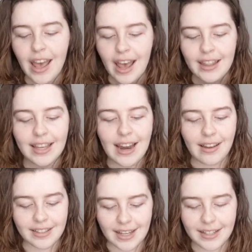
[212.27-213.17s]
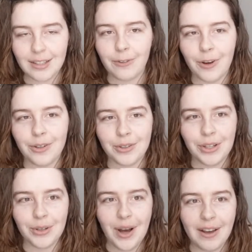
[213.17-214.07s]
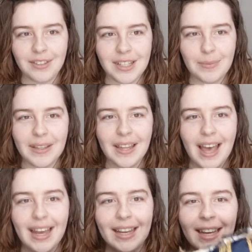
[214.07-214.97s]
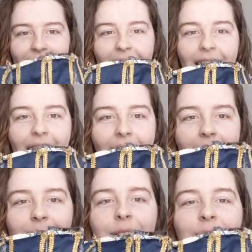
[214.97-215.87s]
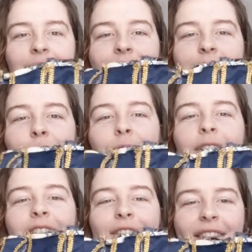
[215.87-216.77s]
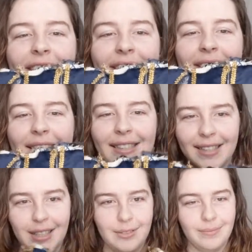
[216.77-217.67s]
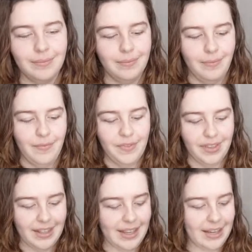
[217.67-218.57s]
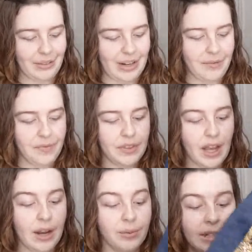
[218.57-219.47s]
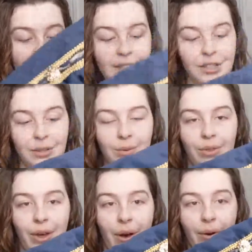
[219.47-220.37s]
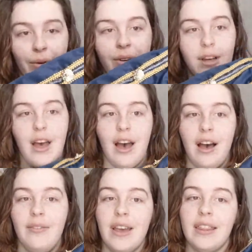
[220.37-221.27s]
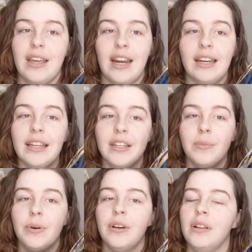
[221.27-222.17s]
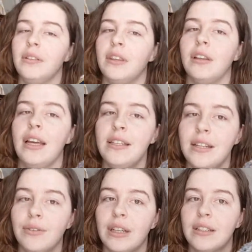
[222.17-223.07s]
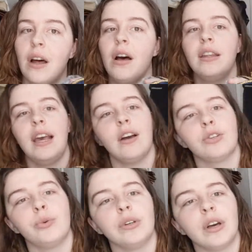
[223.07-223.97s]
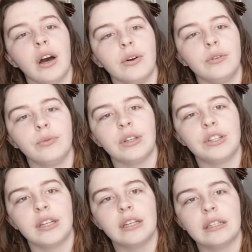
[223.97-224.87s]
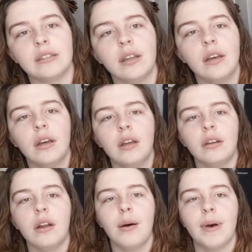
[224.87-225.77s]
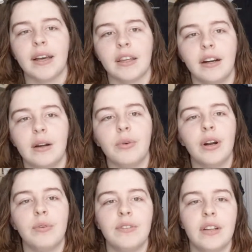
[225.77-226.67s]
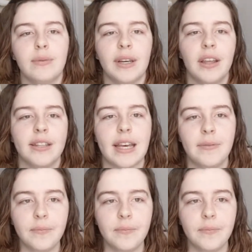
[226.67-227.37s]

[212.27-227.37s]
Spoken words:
And then since the photo shoot, I've just been like, I don't need to finish these. Anyway, I really do though. And then I need to put the lacing rings on the actual coat, which is not back there anymore. I moved it in my closet.